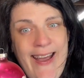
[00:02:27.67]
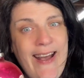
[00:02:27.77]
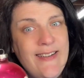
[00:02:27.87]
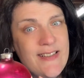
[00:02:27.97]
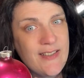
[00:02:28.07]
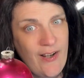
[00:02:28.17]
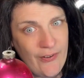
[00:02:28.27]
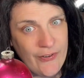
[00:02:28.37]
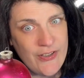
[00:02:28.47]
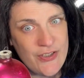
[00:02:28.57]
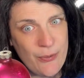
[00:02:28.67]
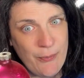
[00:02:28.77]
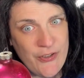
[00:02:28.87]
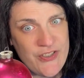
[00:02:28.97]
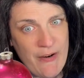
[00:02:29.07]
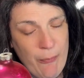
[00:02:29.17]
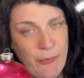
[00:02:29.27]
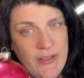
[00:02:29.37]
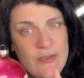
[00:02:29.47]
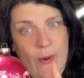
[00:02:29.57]
And this color is super
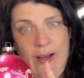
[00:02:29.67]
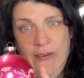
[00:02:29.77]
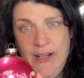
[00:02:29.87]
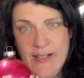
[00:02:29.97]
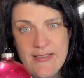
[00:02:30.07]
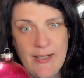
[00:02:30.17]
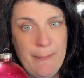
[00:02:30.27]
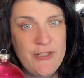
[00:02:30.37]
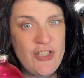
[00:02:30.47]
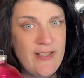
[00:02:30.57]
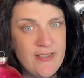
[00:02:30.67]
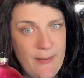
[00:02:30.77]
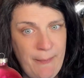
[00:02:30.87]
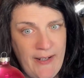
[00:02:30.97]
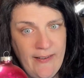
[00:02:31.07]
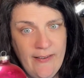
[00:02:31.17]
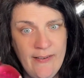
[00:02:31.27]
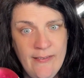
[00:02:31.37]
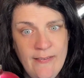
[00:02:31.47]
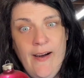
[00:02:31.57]
desirable as well. It is like a magenta pink.